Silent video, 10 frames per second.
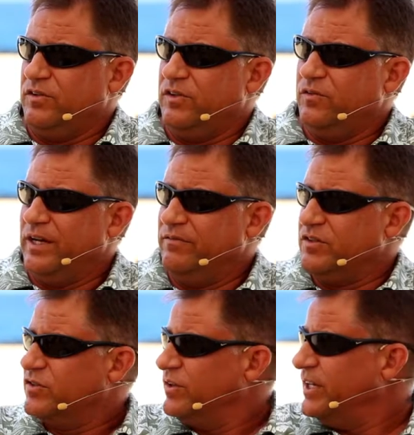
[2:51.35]
You know, we have
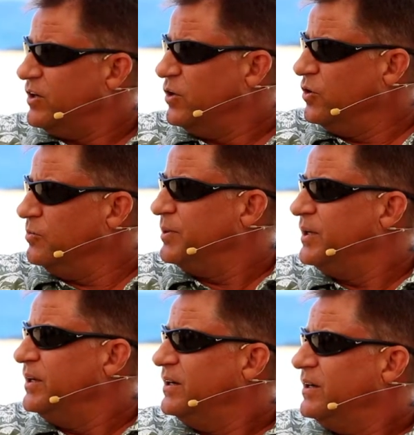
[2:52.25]
this mm. great hope
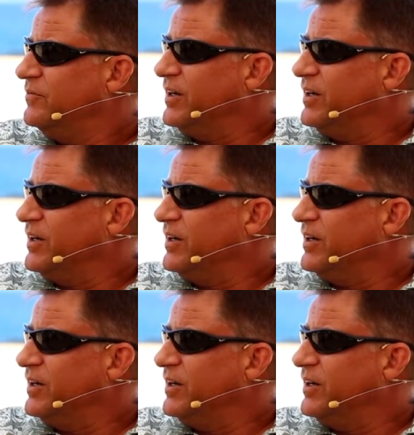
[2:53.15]
of